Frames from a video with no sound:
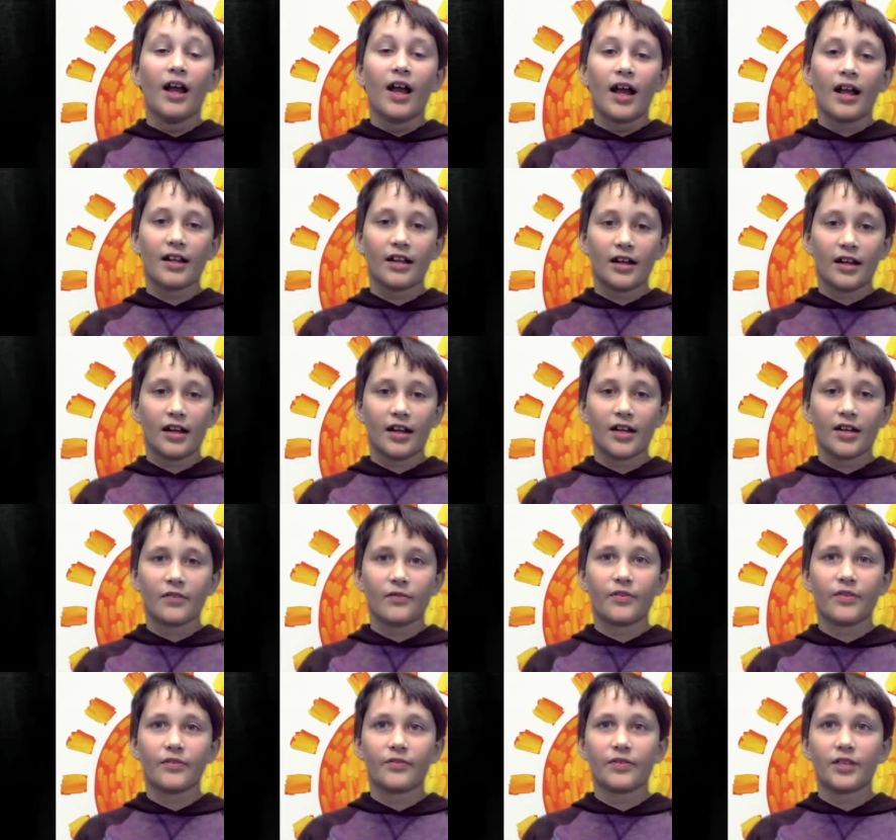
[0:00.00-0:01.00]
had a high of
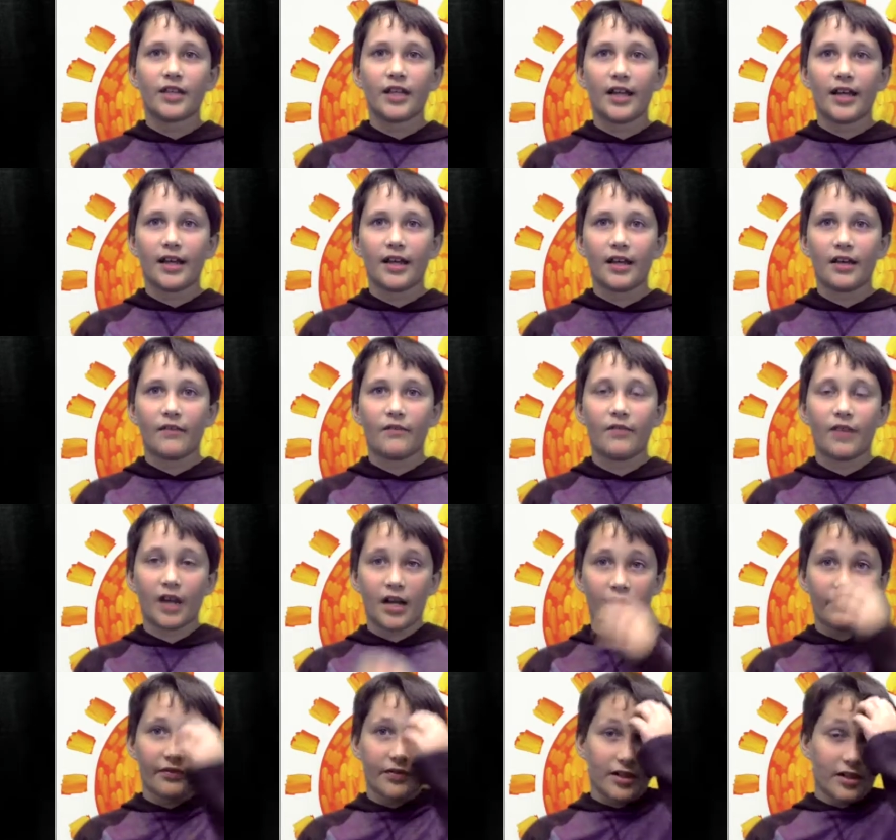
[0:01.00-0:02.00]

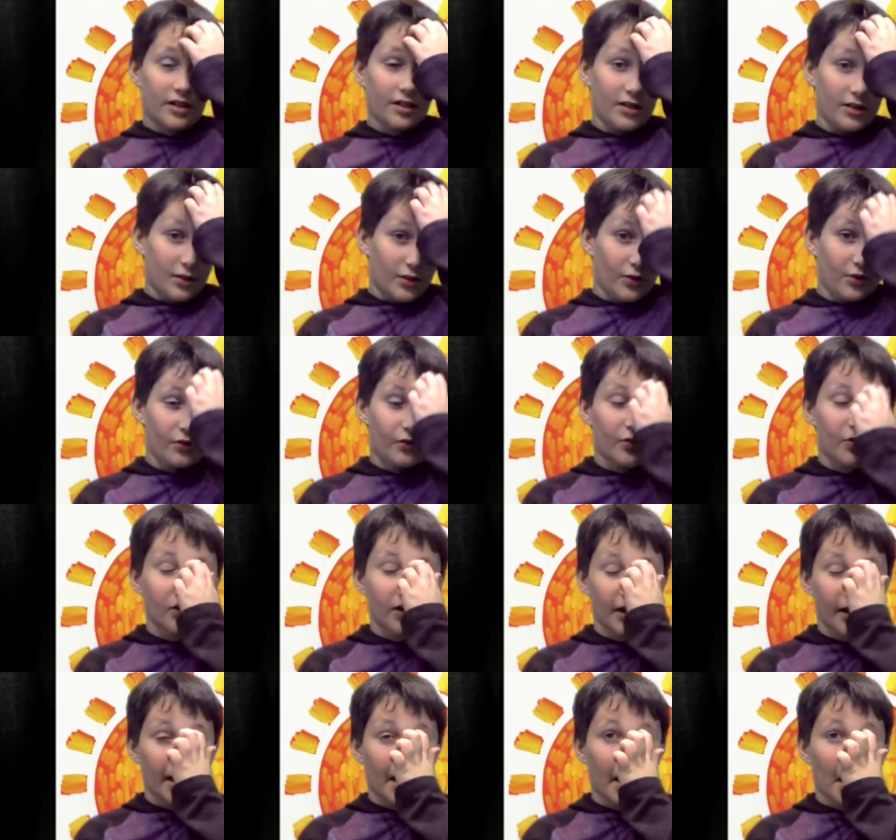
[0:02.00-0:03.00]
55 and a low of
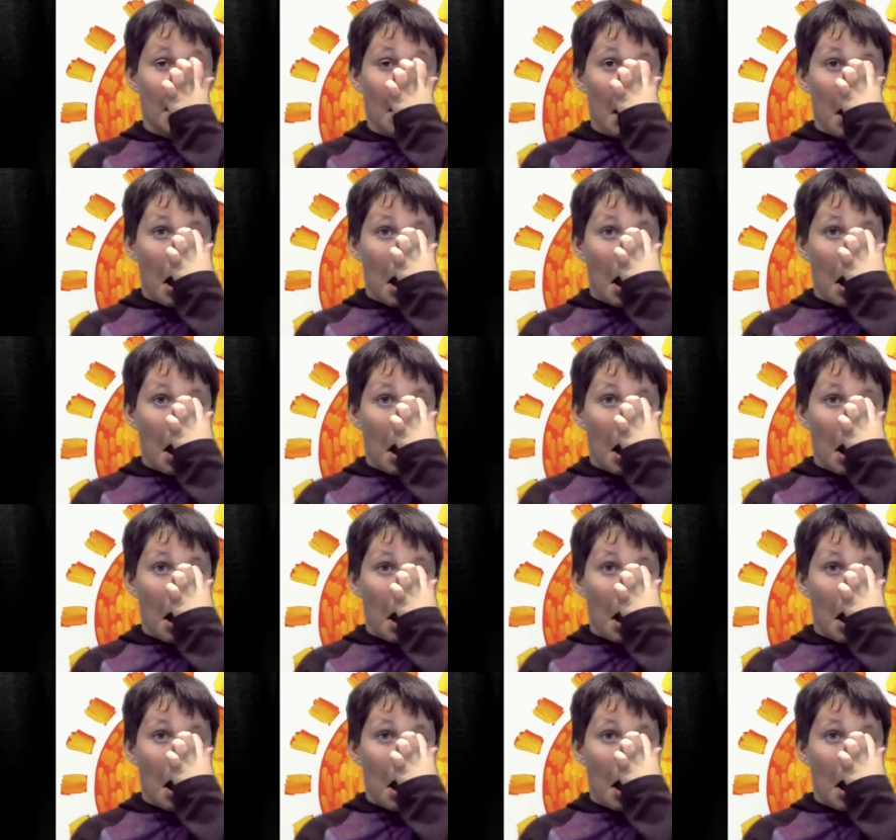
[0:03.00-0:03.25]
48.